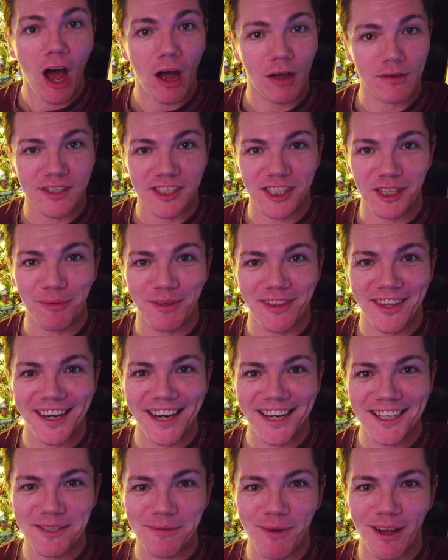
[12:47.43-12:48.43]
I'll see you in the
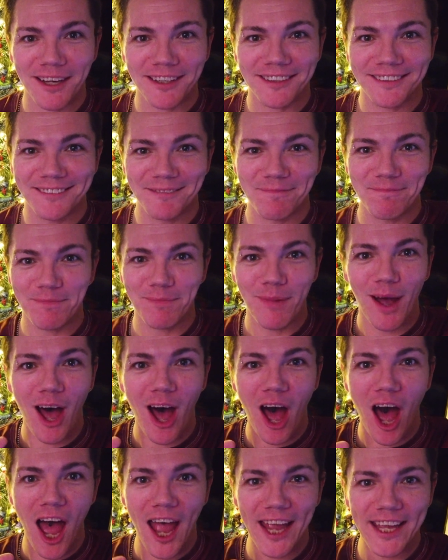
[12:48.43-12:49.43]
next one.
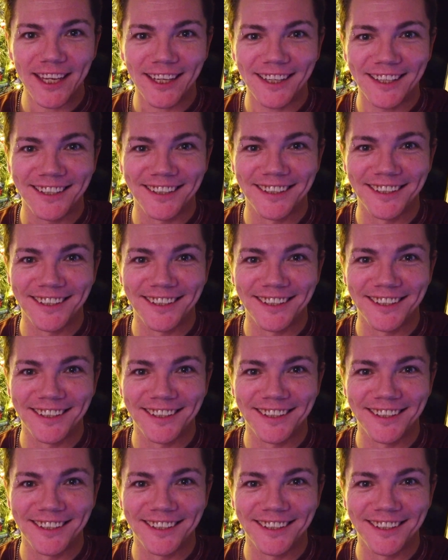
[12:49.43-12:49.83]
Bye!